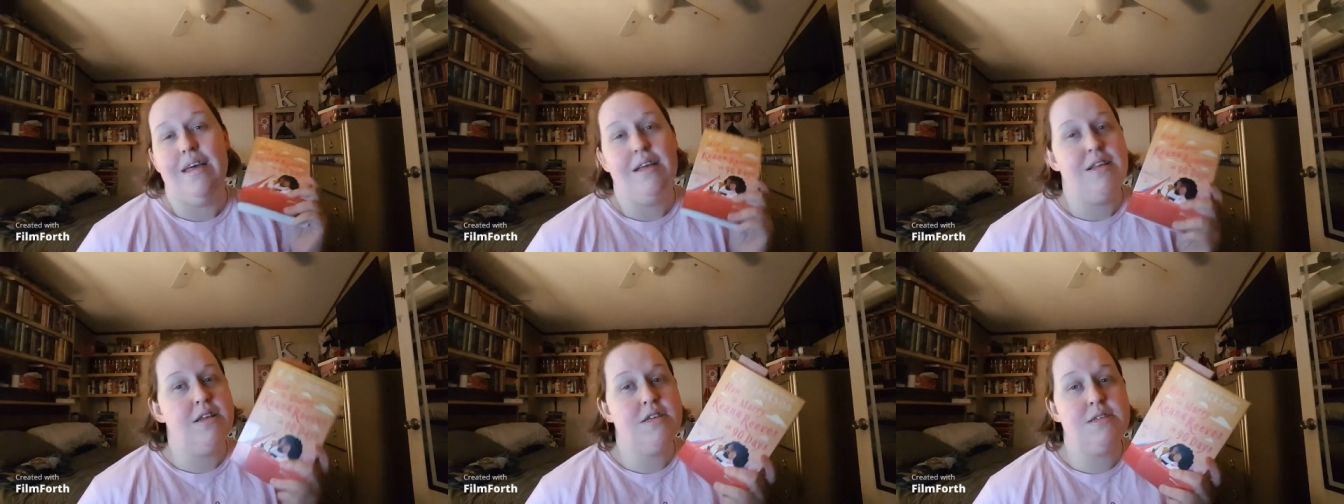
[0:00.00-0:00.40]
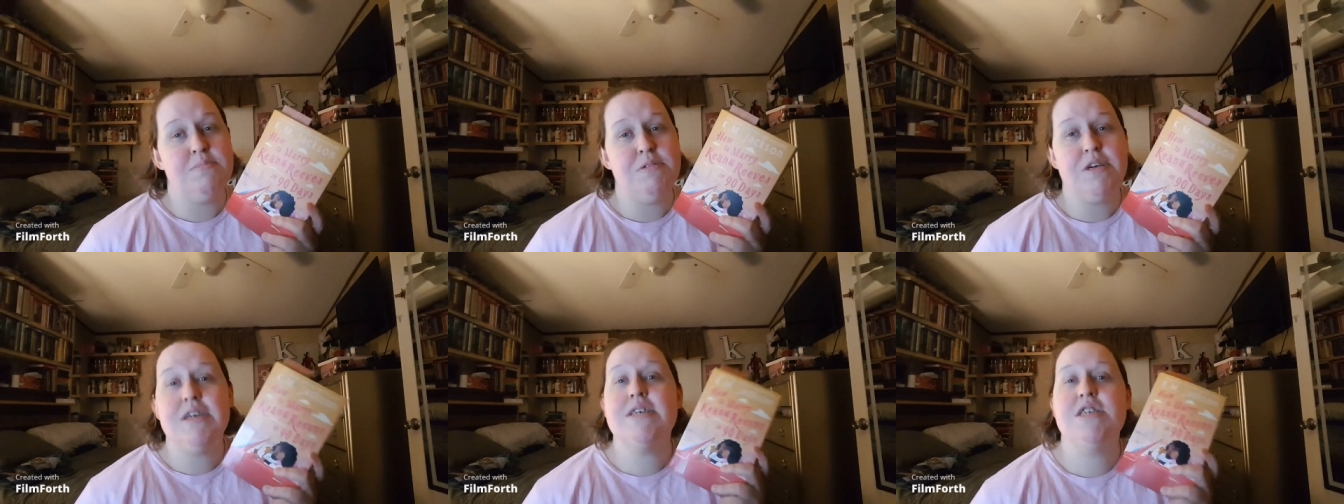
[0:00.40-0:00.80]
This
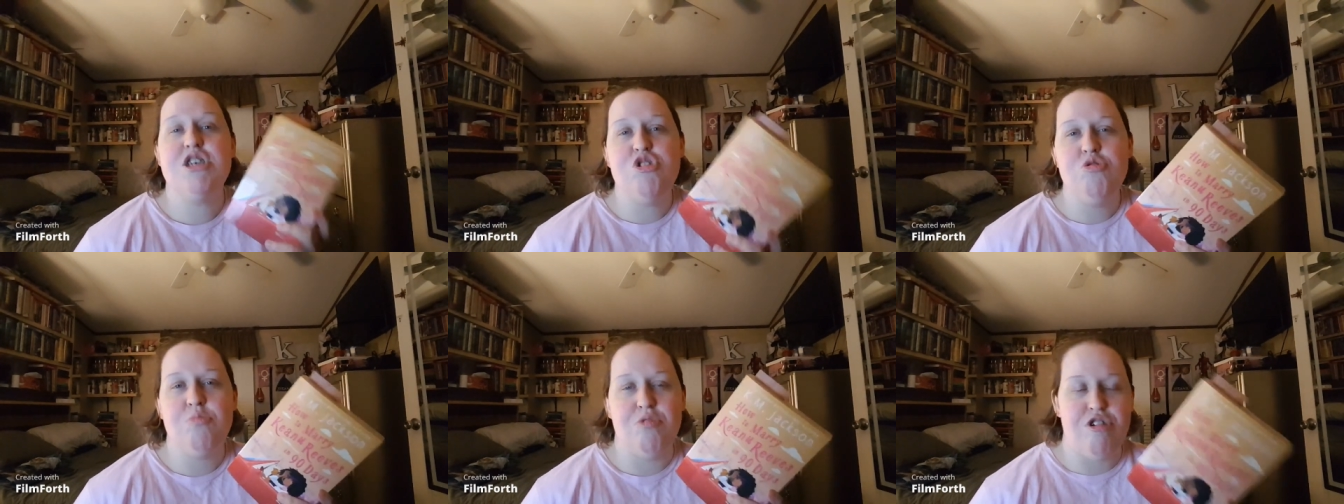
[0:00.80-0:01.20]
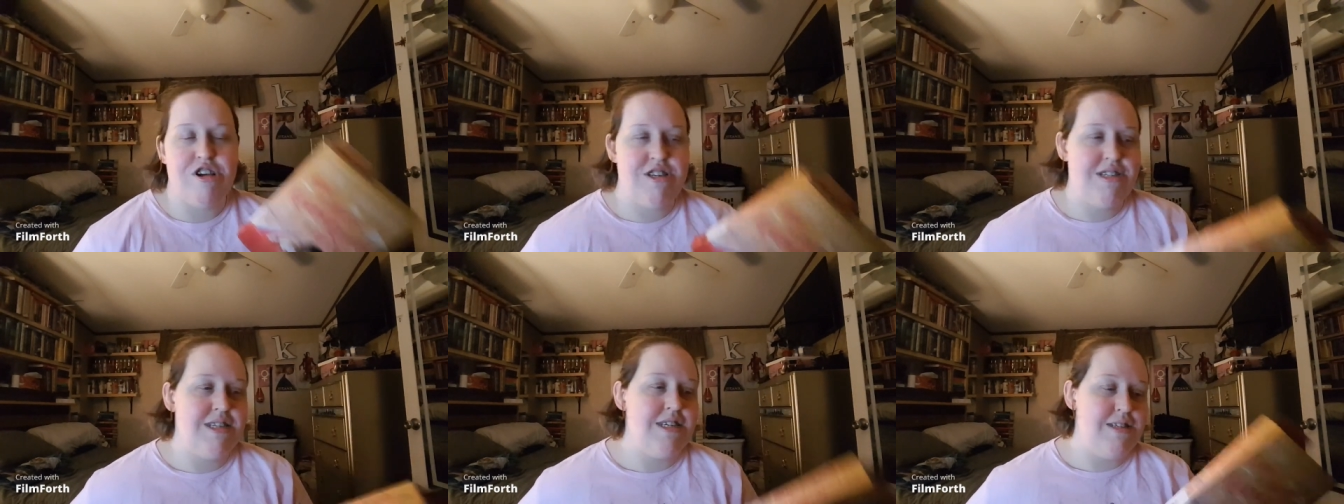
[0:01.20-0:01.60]
book is
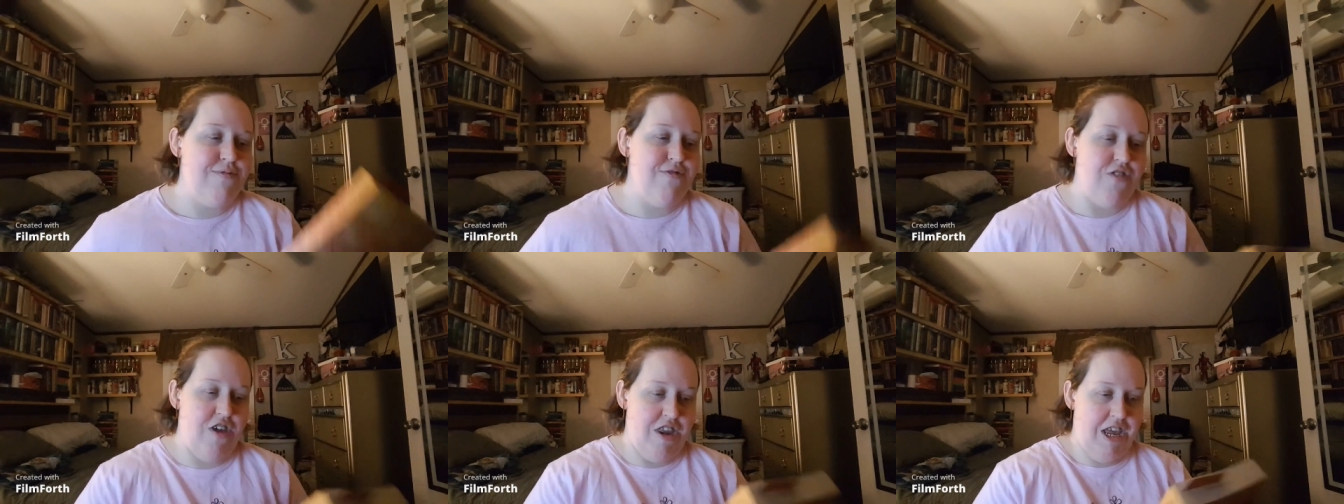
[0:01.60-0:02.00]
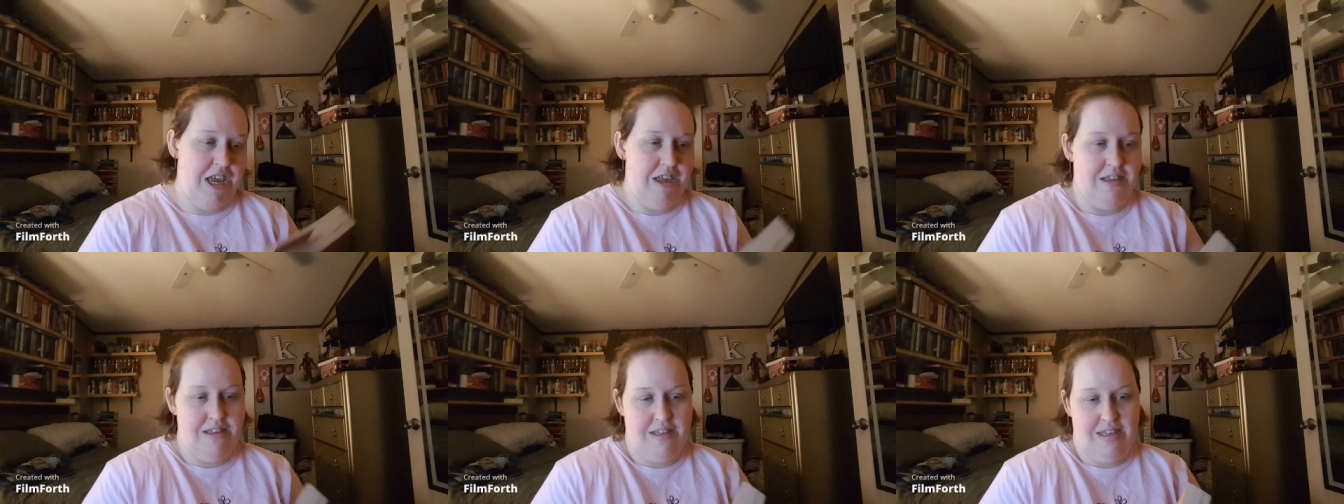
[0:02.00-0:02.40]
humorous. It's
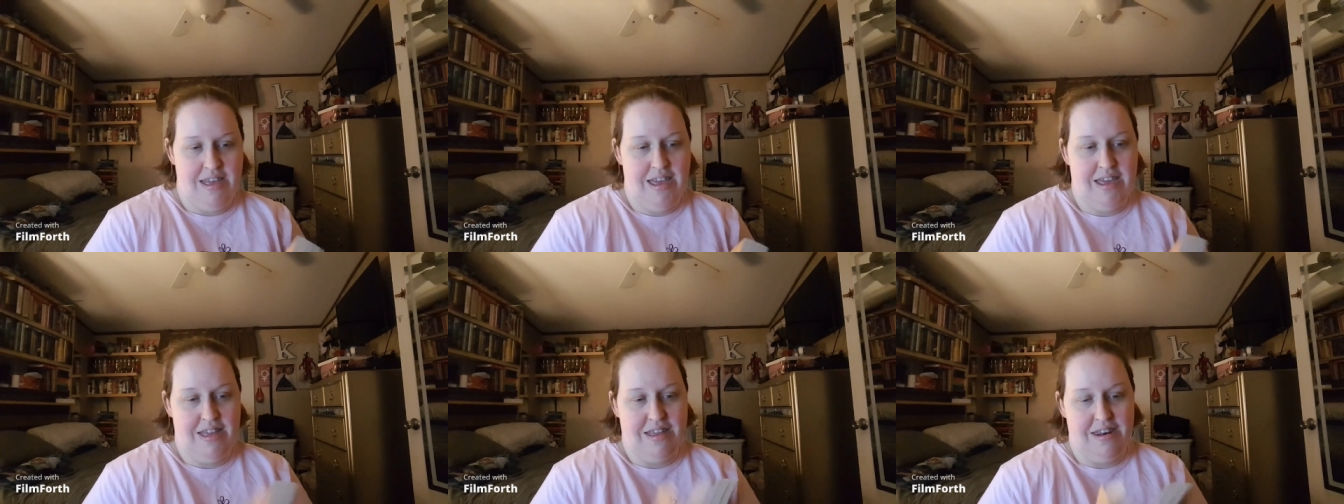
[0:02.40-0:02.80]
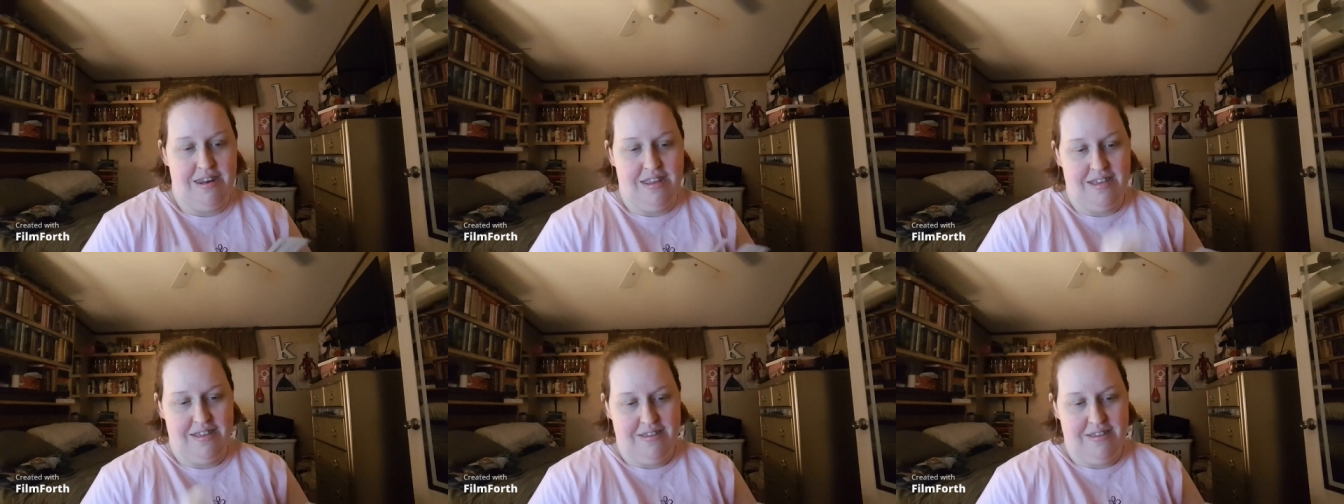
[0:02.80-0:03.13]
funny and